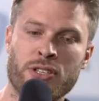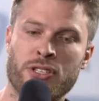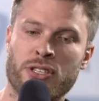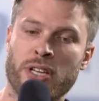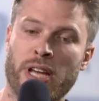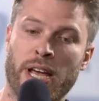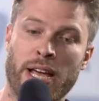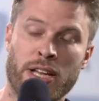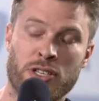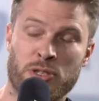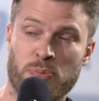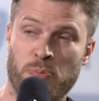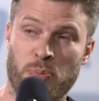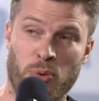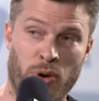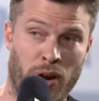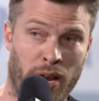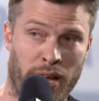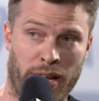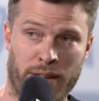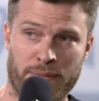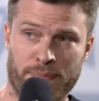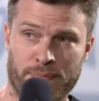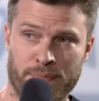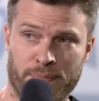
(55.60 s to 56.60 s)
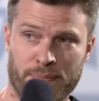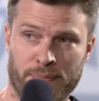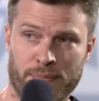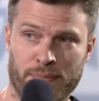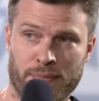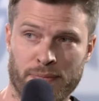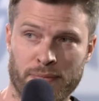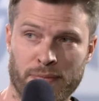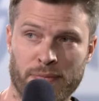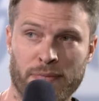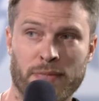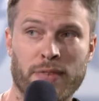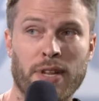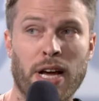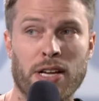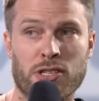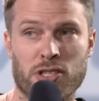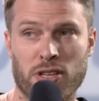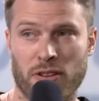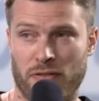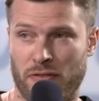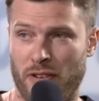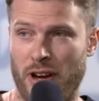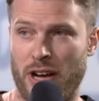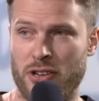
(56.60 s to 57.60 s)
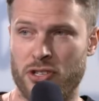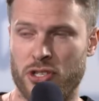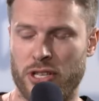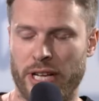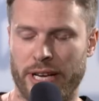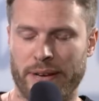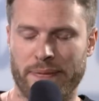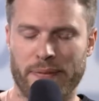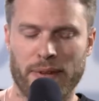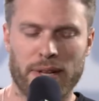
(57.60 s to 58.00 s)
is it's brilliant. That's the first thing.